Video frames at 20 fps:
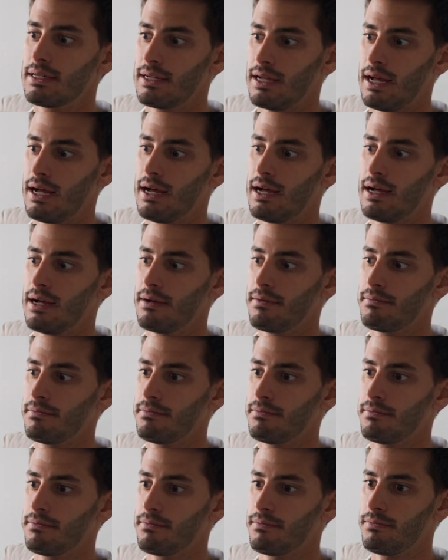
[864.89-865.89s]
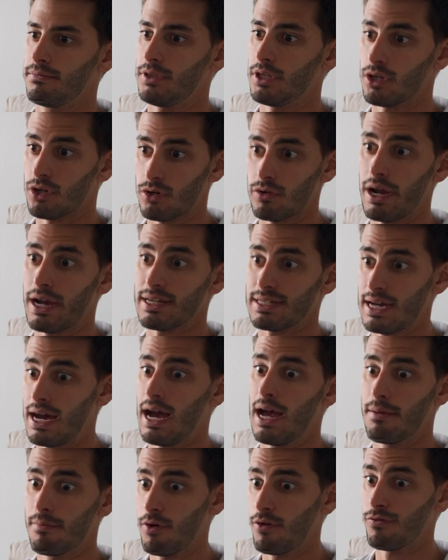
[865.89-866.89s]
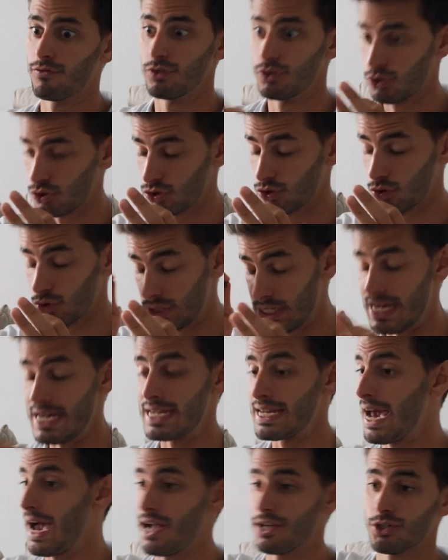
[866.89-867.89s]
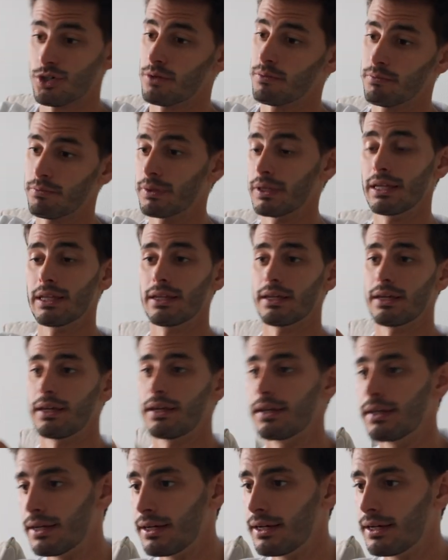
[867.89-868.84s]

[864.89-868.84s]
the correct time of just to detach completely.